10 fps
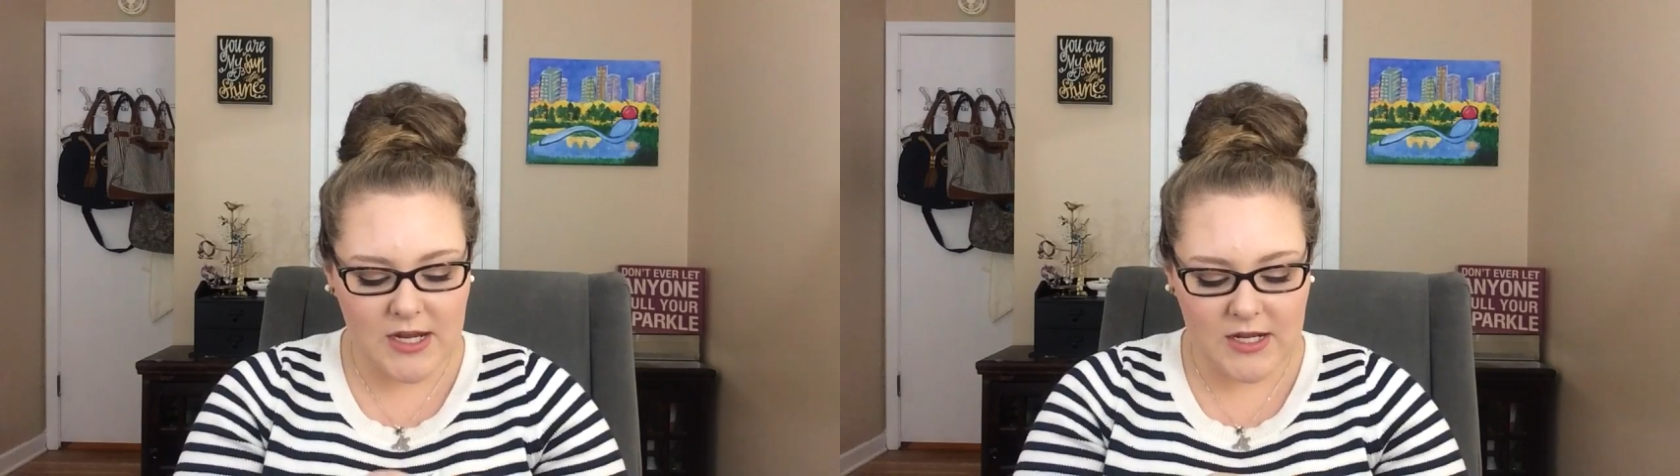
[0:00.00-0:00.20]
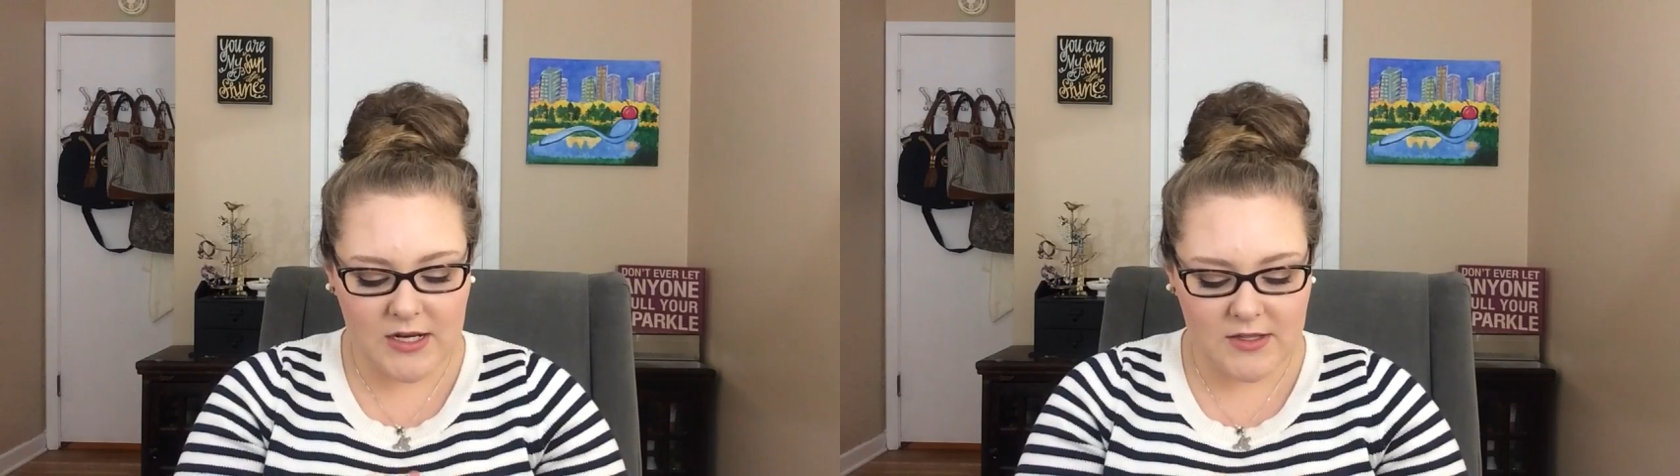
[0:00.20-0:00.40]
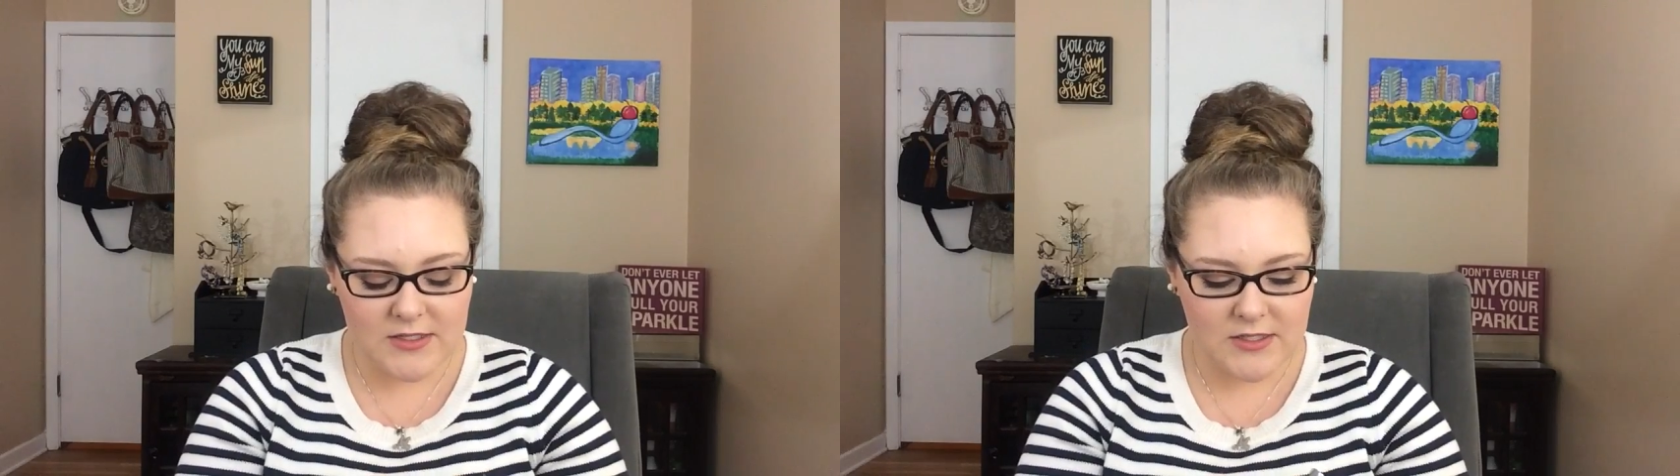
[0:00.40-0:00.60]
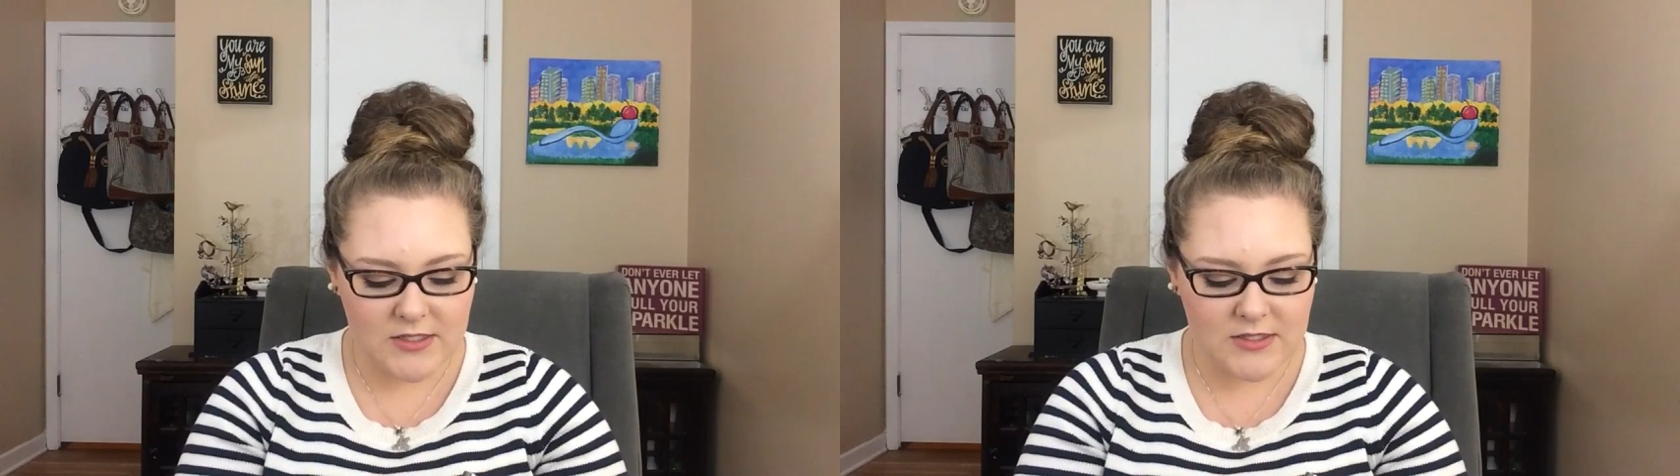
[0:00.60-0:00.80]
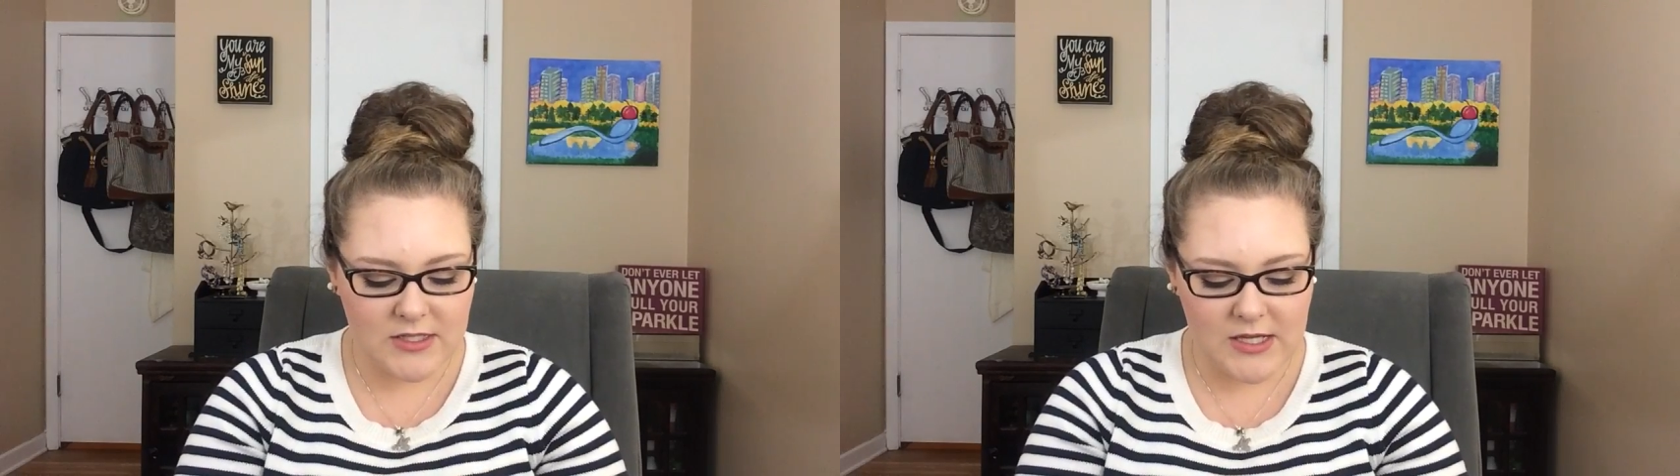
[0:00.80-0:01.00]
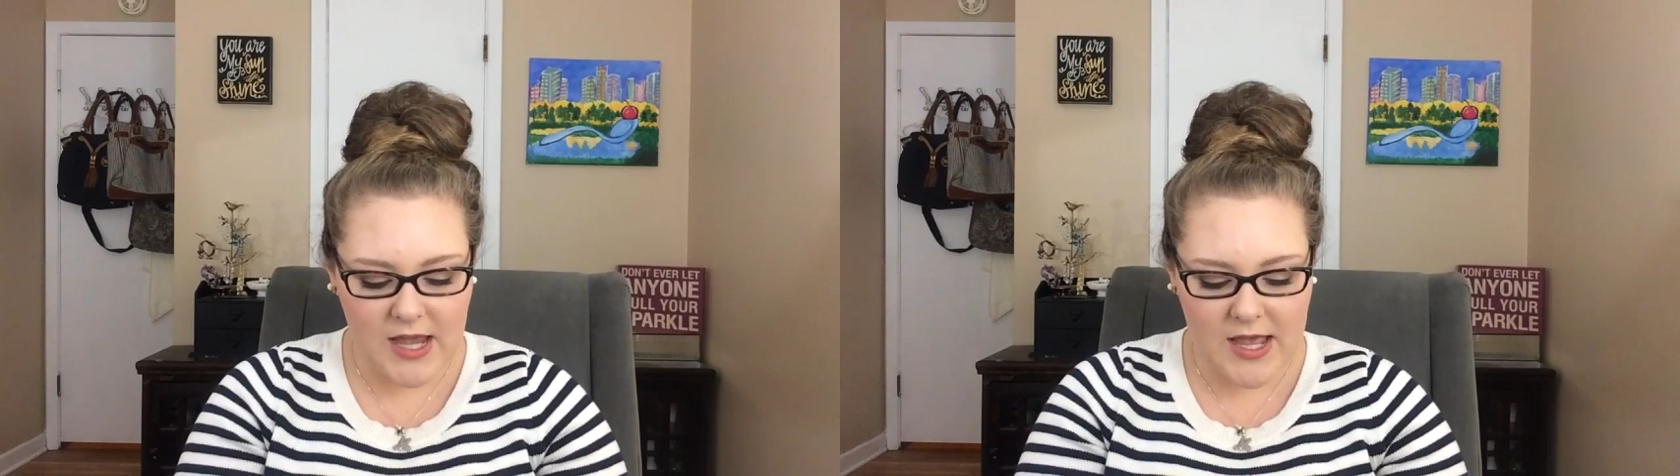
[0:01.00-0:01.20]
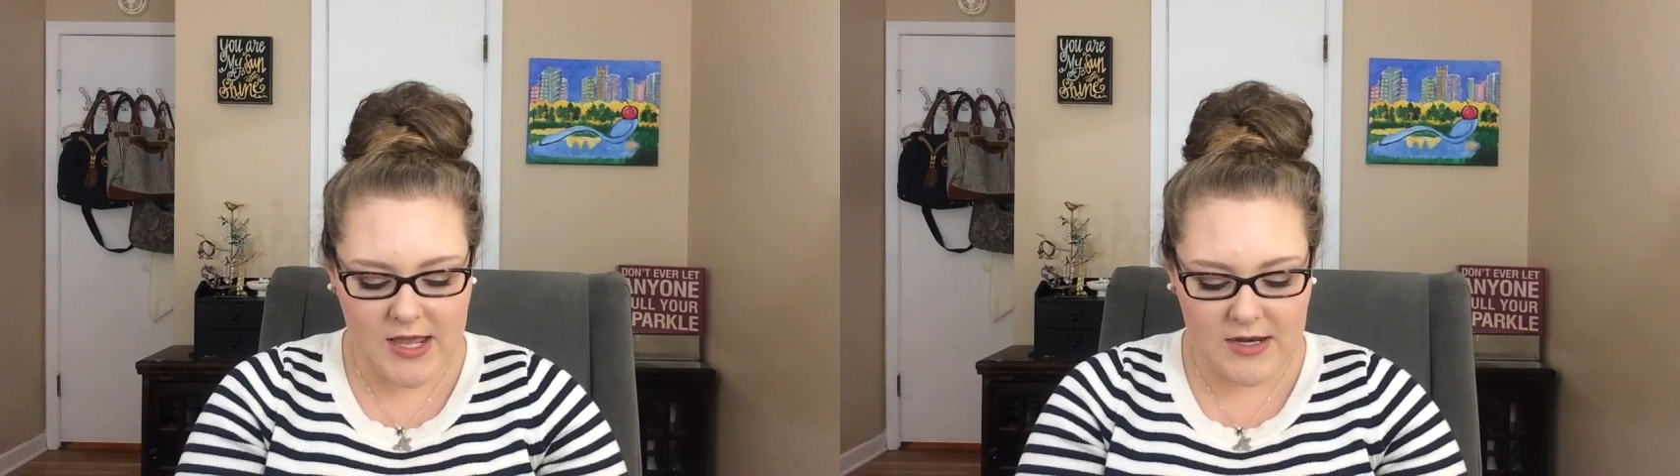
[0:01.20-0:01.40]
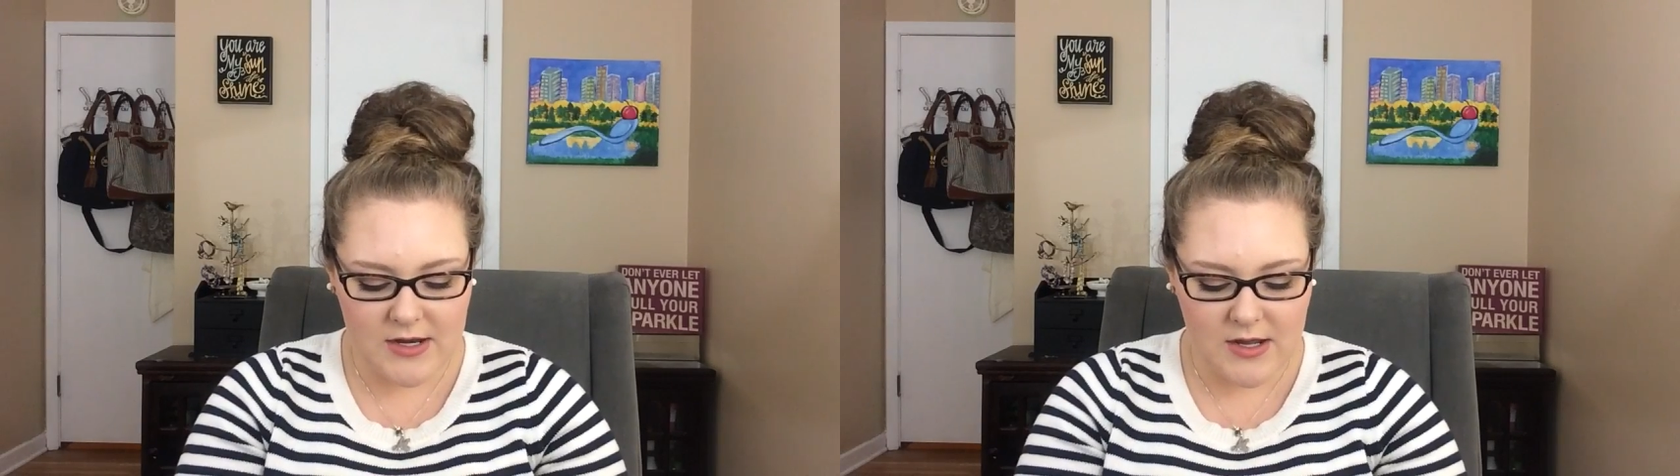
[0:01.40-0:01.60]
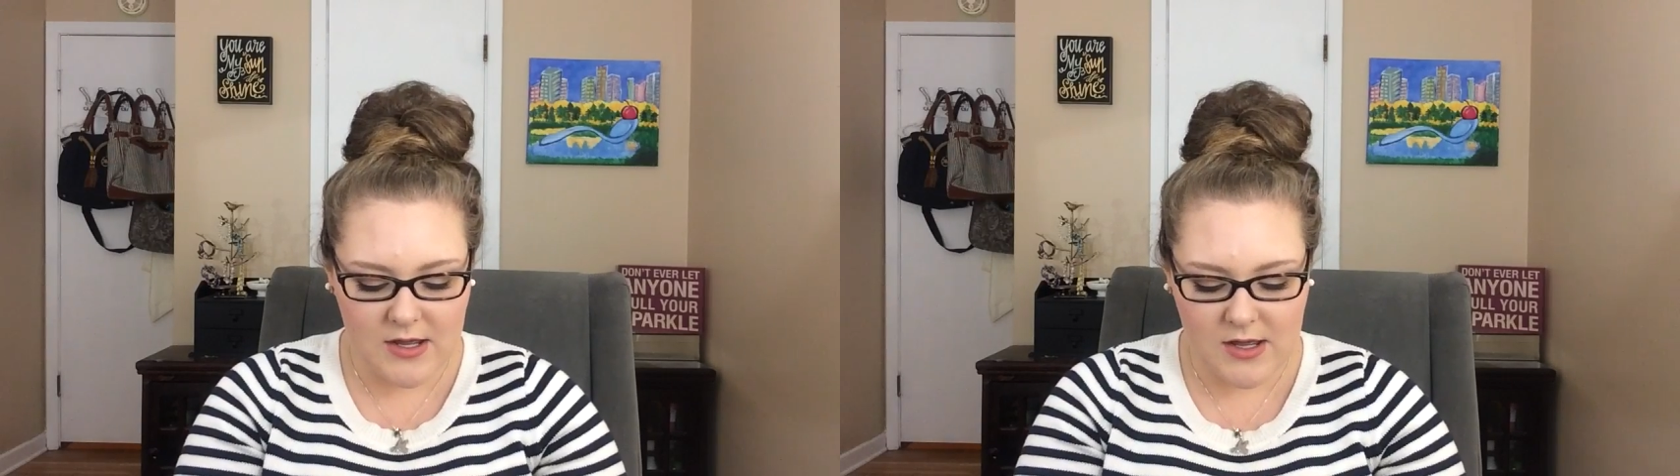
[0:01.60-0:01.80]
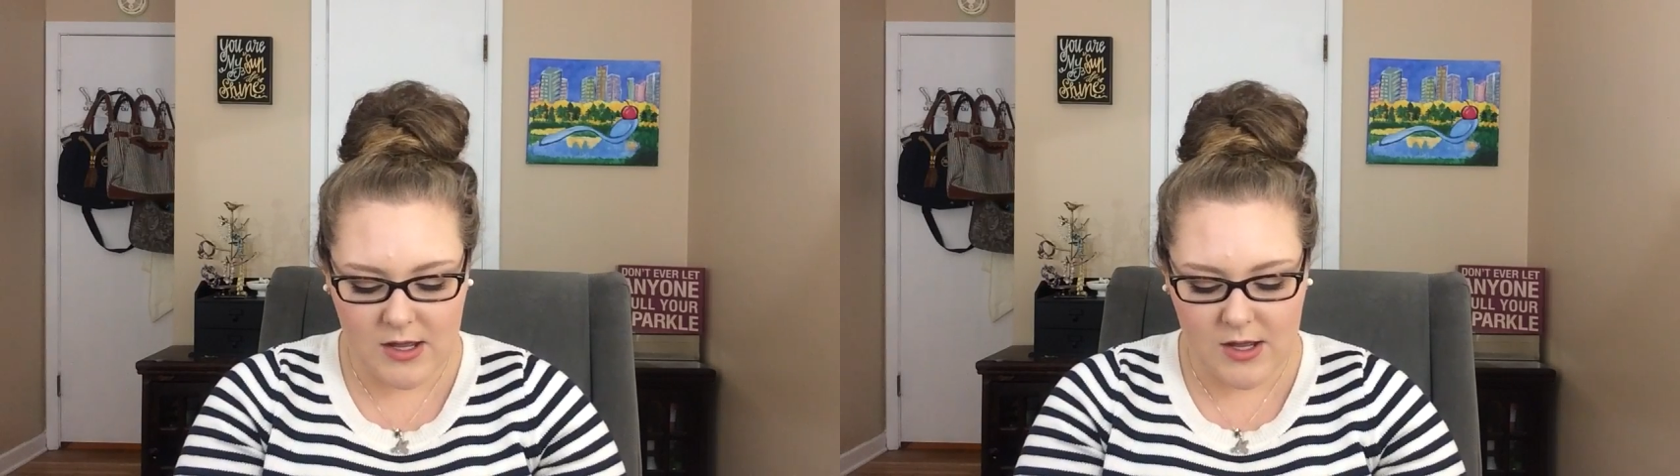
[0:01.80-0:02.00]
and this is the N
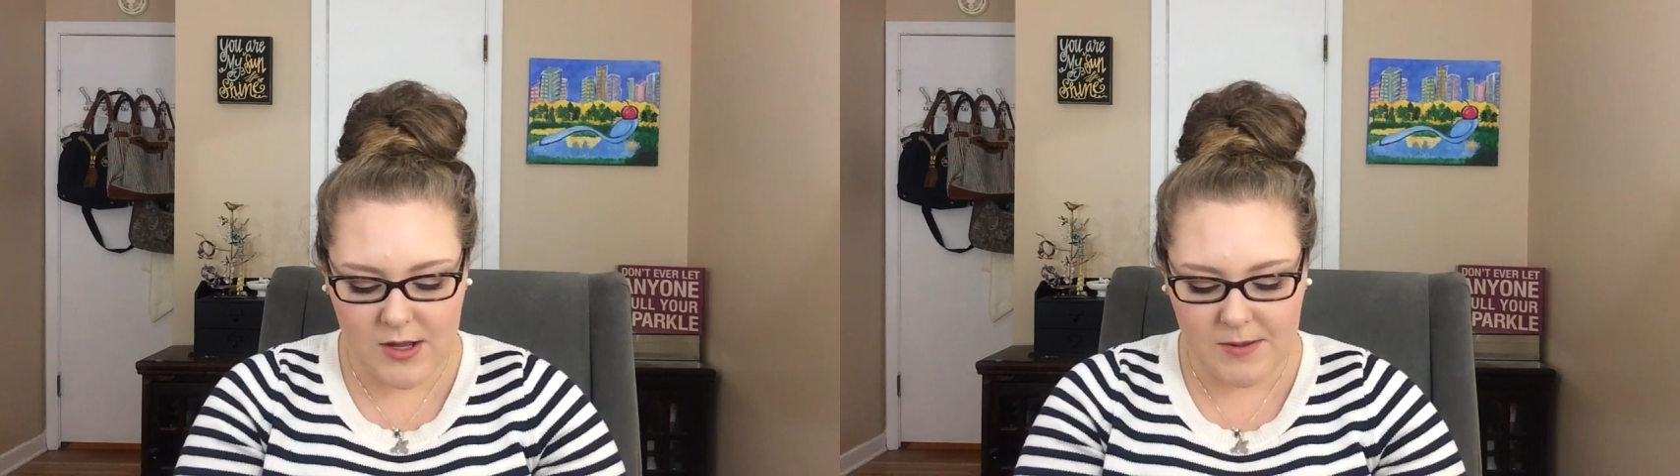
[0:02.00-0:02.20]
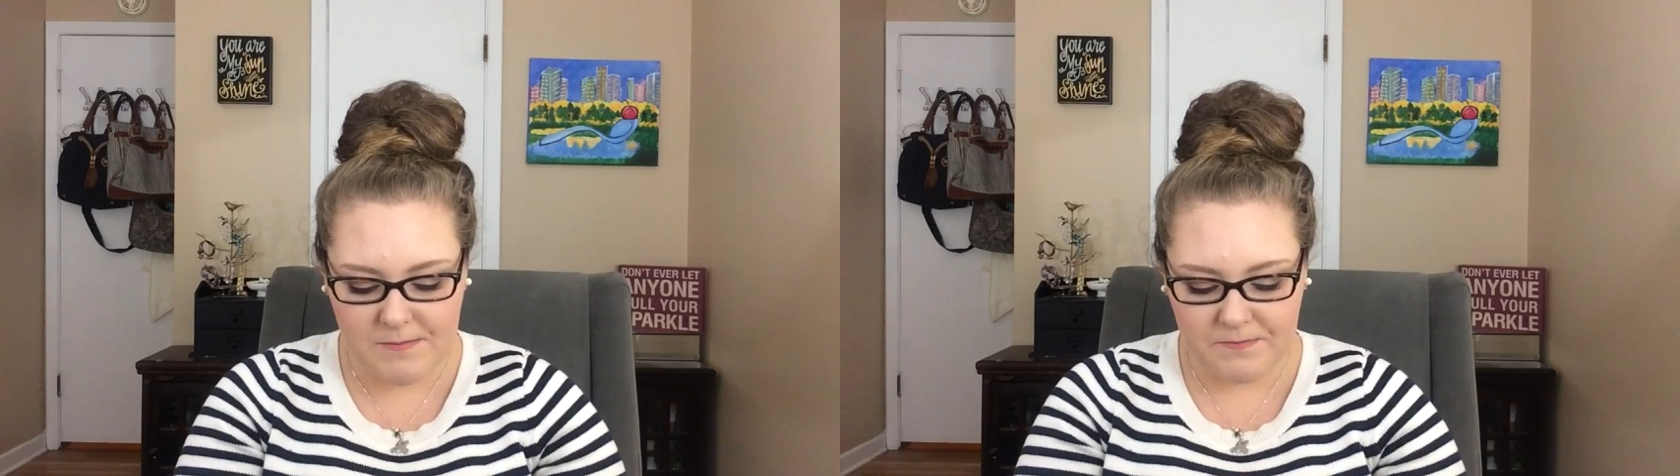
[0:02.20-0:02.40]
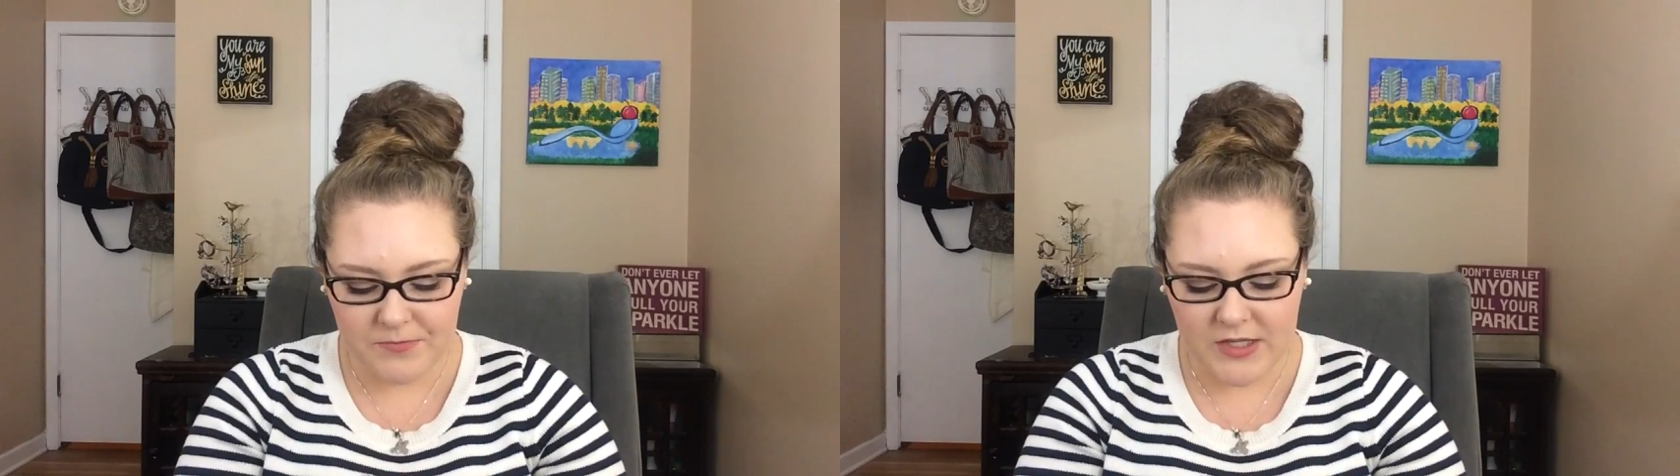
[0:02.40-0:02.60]
um,